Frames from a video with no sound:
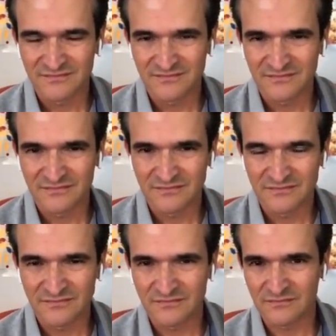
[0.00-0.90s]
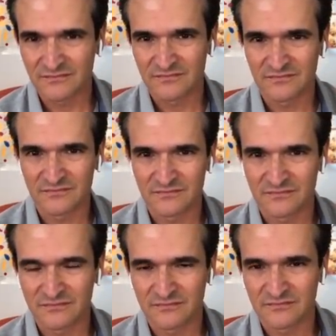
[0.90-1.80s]

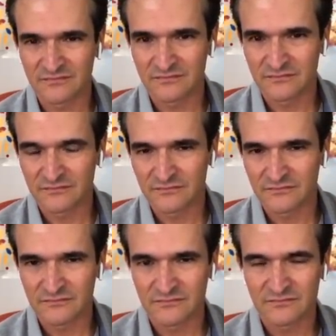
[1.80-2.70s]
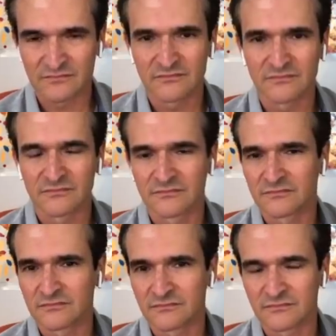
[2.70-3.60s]

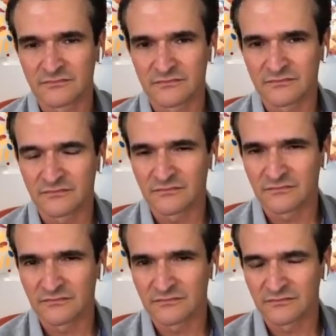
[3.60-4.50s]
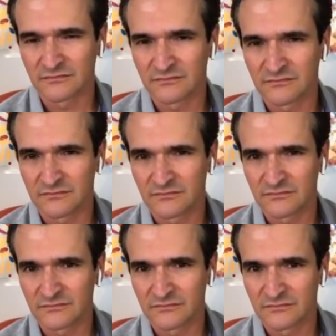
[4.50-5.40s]

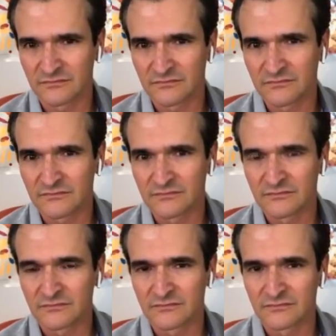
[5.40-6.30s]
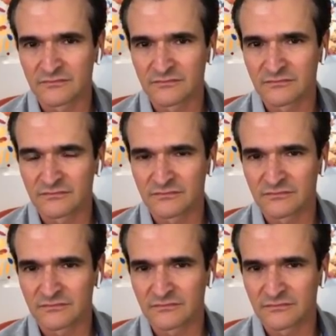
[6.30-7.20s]

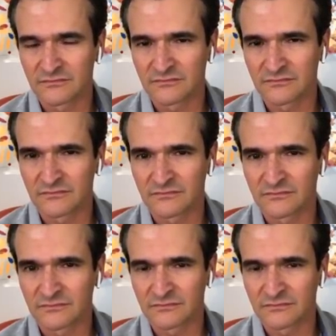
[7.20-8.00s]
This person isn't speaking.